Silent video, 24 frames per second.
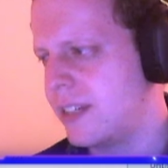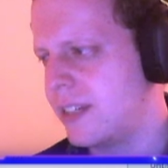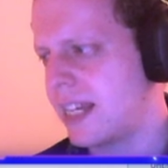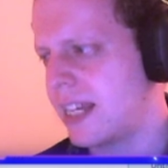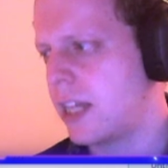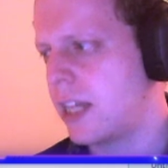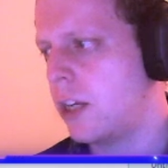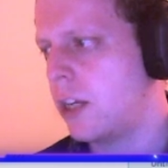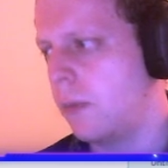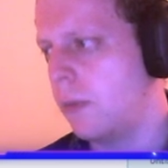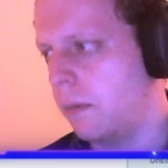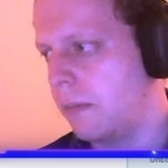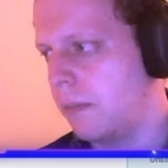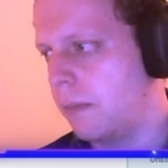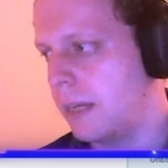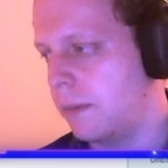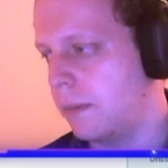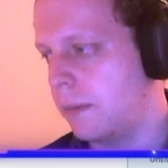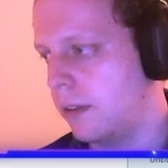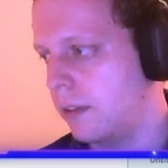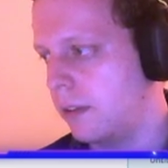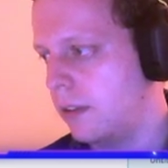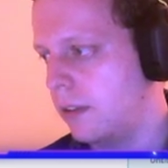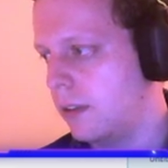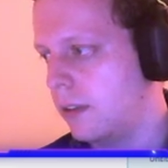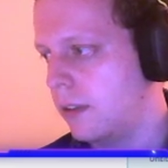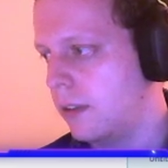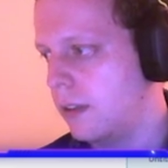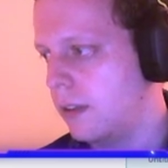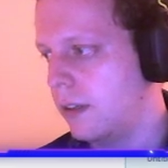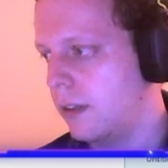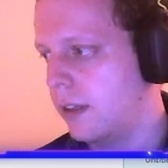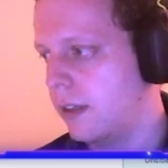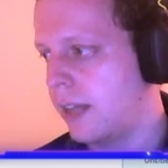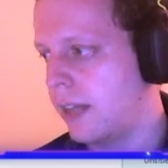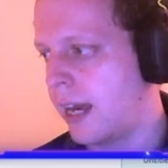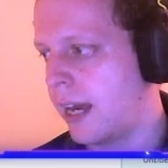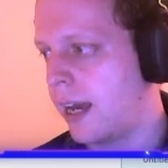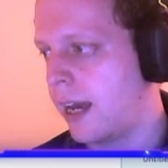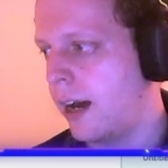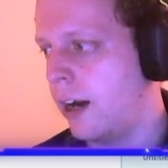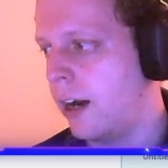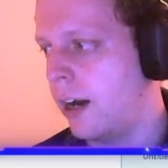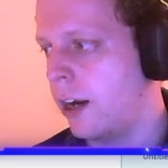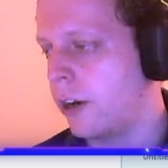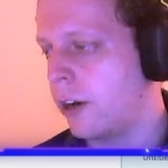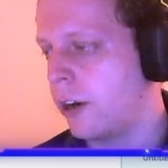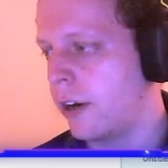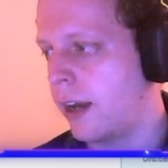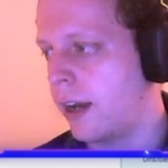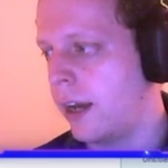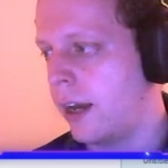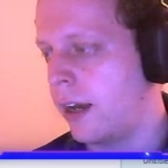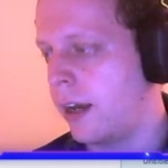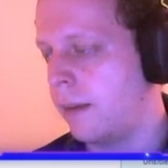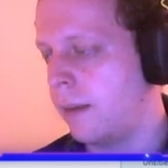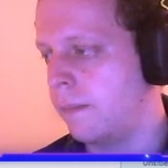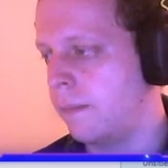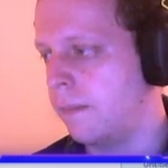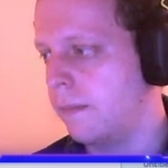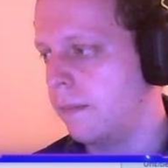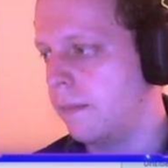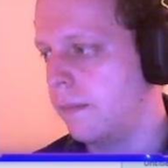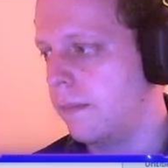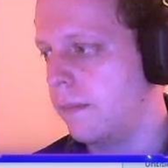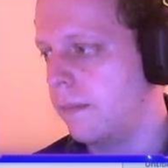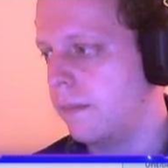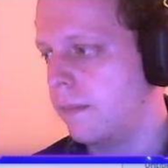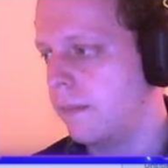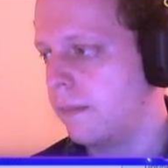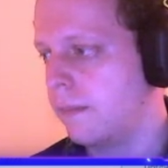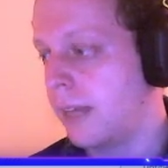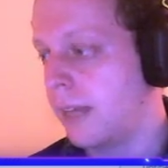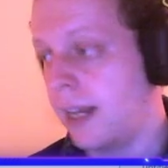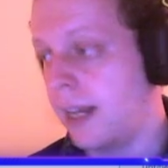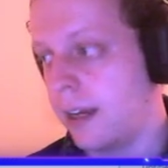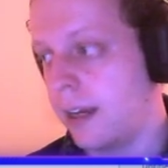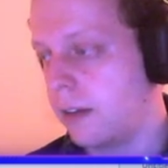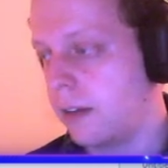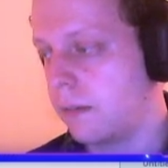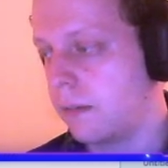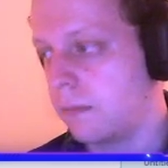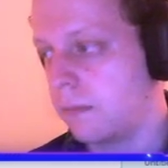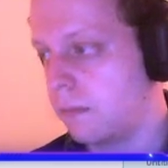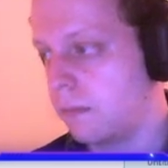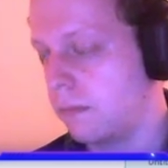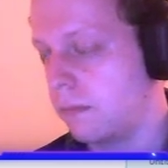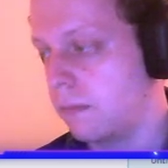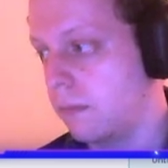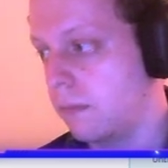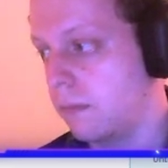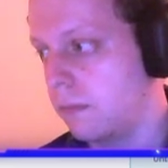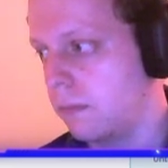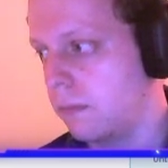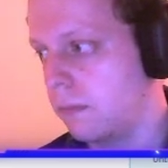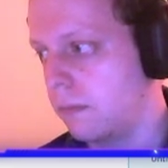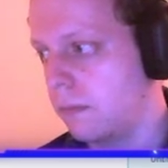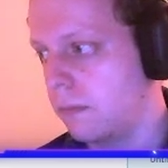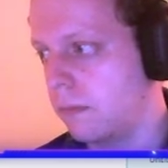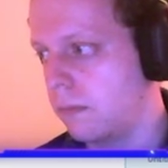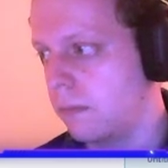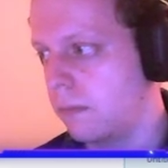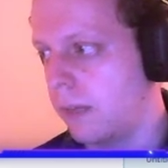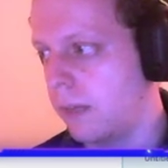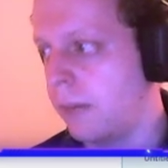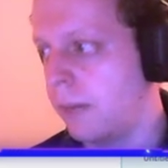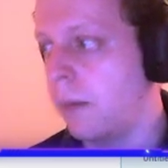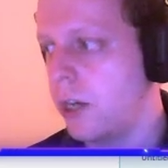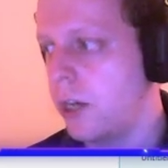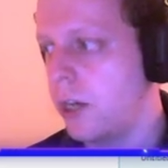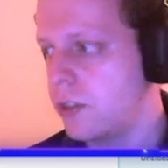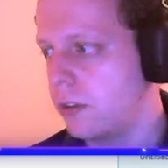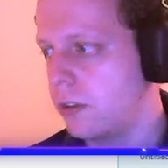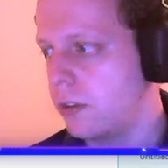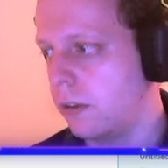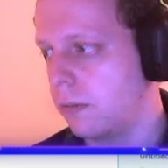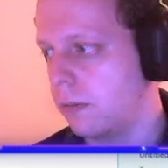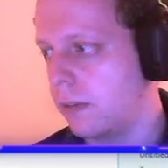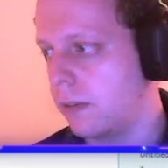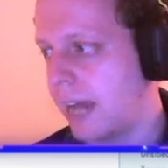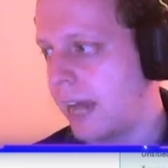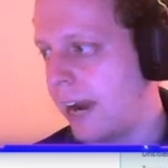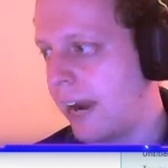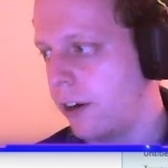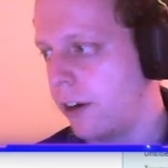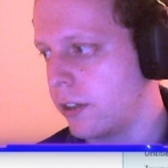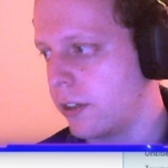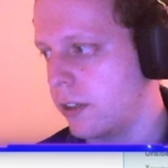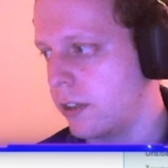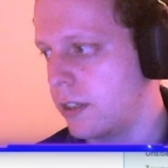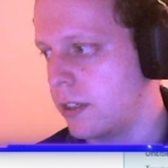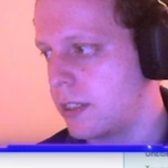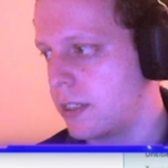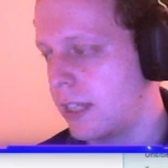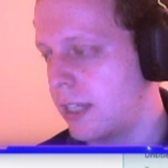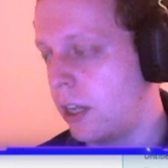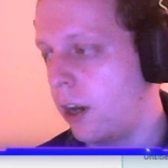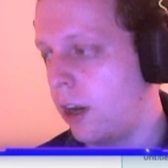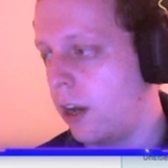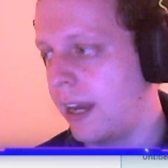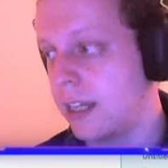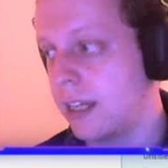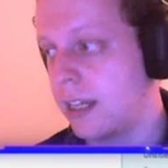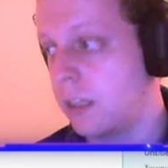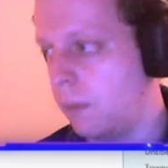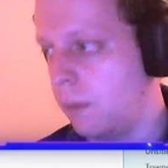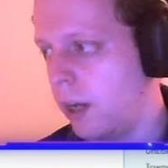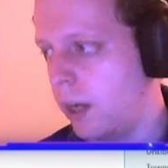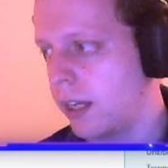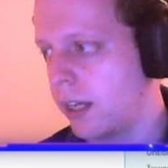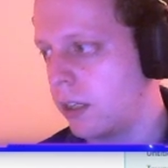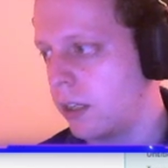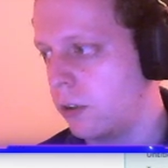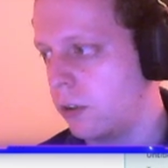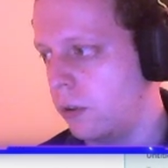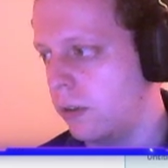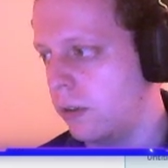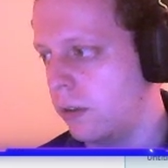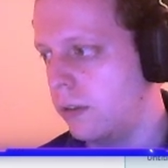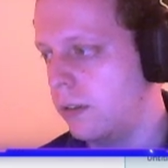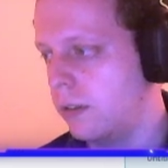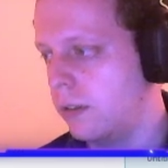say human people. They are, they're, like, emotional characters. They're not, like, demonic at all.